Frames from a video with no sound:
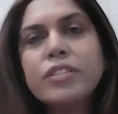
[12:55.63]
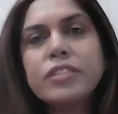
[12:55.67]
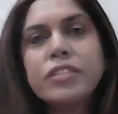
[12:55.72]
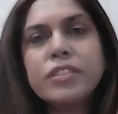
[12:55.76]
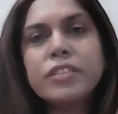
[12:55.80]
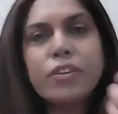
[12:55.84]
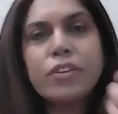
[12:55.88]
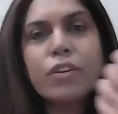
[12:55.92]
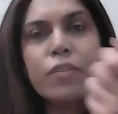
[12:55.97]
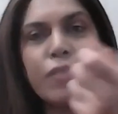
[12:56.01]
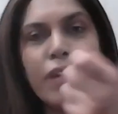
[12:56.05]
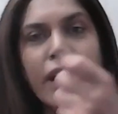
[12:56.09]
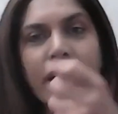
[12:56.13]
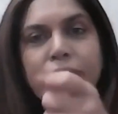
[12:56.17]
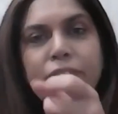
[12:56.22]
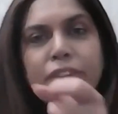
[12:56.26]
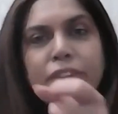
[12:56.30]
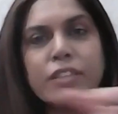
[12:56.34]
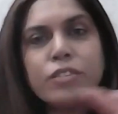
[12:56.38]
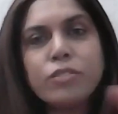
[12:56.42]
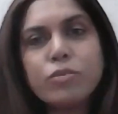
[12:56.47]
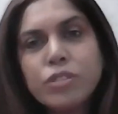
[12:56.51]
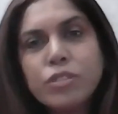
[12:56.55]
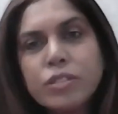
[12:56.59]
Instead of
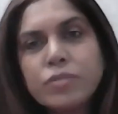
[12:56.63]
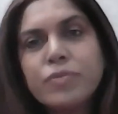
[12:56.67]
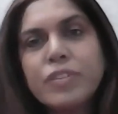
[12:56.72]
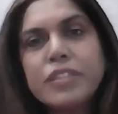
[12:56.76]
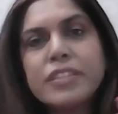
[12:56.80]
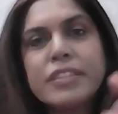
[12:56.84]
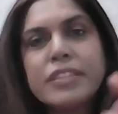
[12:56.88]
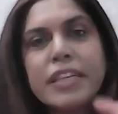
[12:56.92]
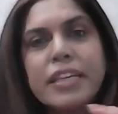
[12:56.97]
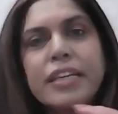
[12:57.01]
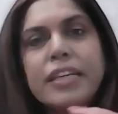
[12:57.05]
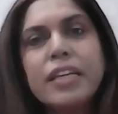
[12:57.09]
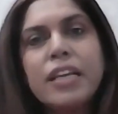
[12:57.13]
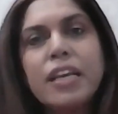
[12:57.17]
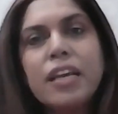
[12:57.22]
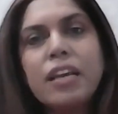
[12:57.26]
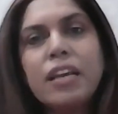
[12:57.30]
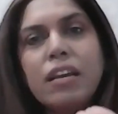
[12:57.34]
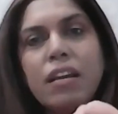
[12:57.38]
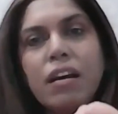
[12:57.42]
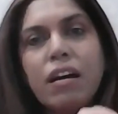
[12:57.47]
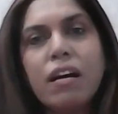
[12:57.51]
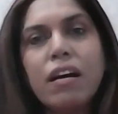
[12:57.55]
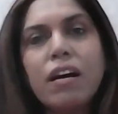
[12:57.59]
having those
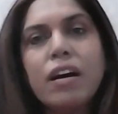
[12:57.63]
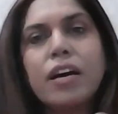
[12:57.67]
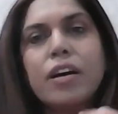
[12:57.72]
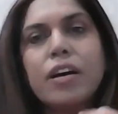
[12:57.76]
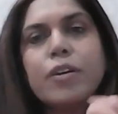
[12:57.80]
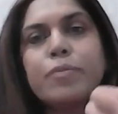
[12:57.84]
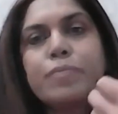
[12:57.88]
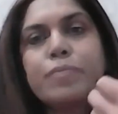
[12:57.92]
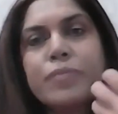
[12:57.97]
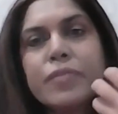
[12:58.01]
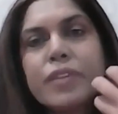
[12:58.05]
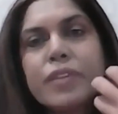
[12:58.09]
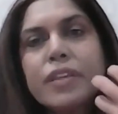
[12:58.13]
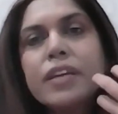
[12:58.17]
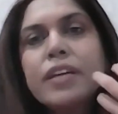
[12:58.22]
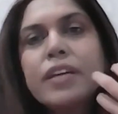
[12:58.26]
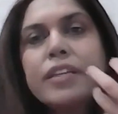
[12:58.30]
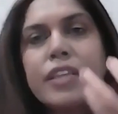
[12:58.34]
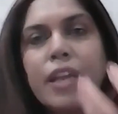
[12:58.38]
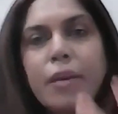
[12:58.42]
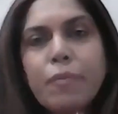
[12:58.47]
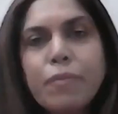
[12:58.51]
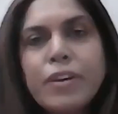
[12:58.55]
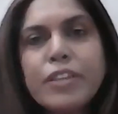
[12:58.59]
physical
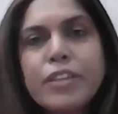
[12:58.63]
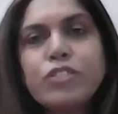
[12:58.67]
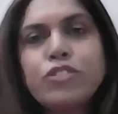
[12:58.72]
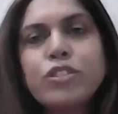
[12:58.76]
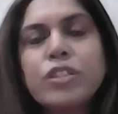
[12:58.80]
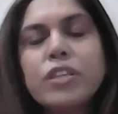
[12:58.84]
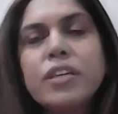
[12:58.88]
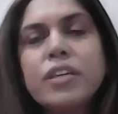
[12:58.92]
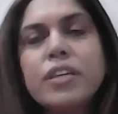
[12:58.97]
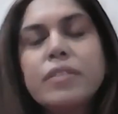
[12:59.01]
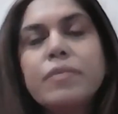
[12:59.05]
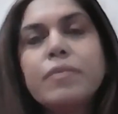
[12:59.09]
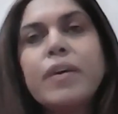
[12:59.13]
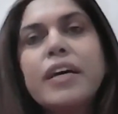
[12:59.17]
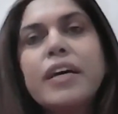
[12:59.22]
temperature